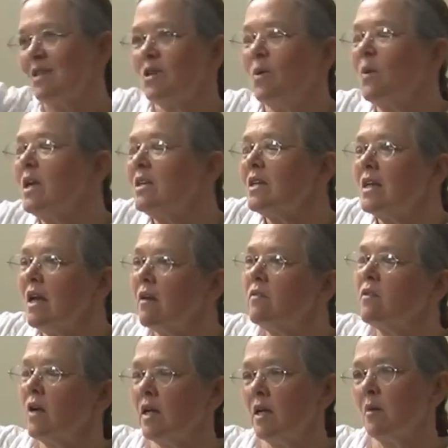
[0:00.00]
So it's a
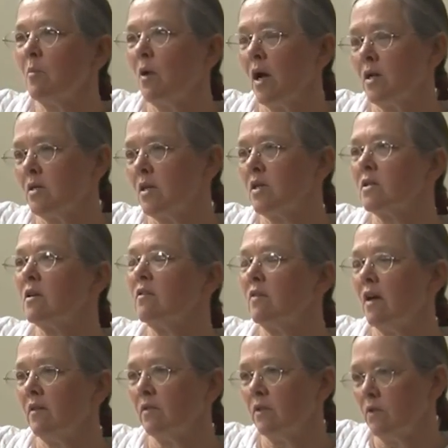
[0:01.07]
never-ending process of
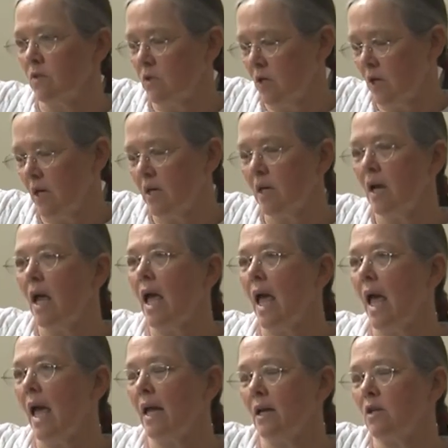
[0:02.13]
evolution,
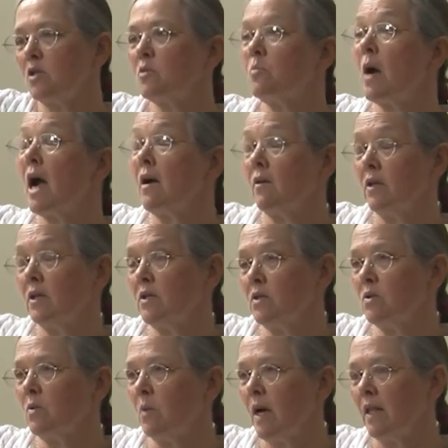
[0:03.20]
and a spiral
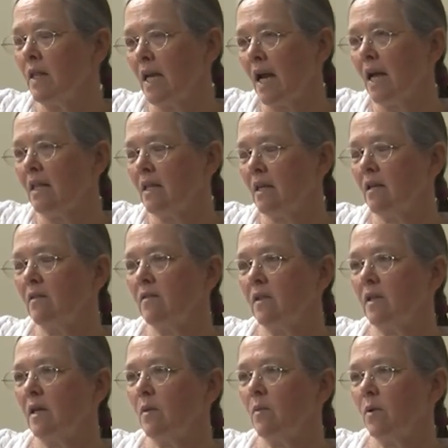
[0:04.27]
is the way that I think of
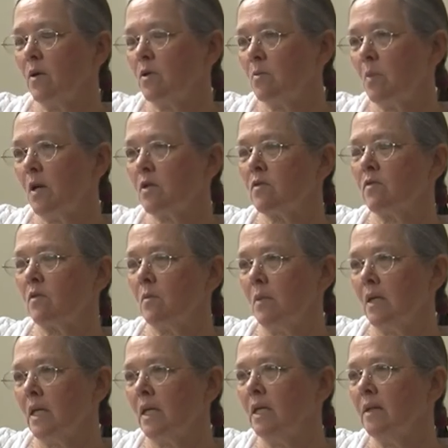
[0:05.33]
it that works best for
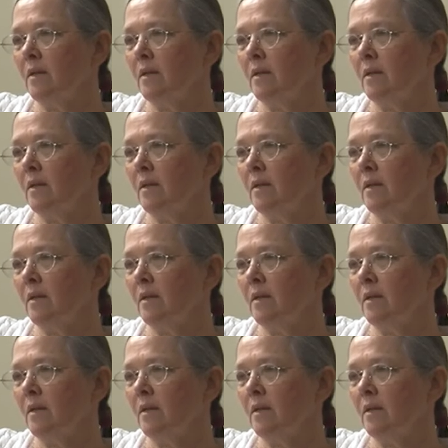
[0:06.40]
me.